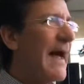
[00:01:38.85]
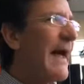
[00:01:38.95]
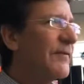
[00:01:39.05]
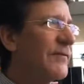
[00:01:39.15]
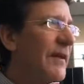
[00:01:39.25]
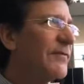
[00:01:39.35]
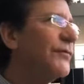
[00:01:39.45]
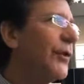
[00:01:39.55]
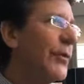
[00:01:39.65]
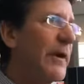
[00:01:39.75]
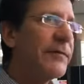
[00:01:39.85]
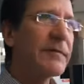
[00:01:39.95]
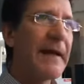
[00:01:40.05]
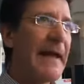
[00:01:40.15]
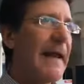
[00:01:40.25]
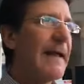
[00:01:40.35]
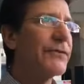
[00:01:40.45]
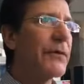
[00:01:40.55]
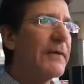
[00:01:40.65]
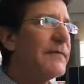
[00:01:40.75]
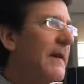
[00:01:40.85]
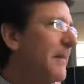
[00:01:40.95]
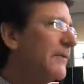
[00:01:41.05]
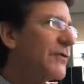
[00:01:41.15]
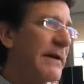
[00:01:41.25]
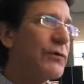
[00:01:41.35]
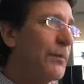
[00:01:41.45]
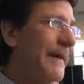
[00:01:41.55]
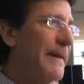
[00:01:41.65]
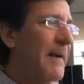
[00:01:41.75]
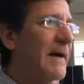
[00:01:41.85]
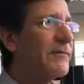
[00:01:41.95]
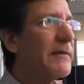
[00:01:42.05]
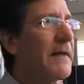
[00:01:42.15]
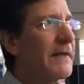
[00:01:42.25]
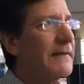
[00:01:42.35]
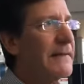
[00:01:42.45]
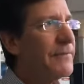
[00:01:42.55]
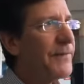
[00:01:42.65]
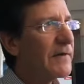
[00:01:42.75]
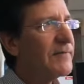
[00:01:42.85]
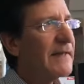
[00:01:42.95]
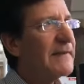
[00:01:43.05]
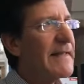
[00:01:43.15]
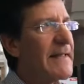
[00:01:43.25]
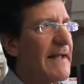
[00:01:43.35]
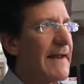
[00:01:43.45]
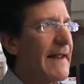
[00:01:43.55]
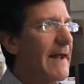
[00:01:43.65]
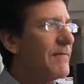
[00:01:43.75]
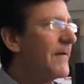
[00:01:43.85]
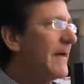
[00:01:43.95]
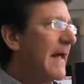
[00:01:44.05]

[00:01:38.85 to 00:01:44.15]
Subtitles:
assess your risk and address them and try to minimize the effects that they can have.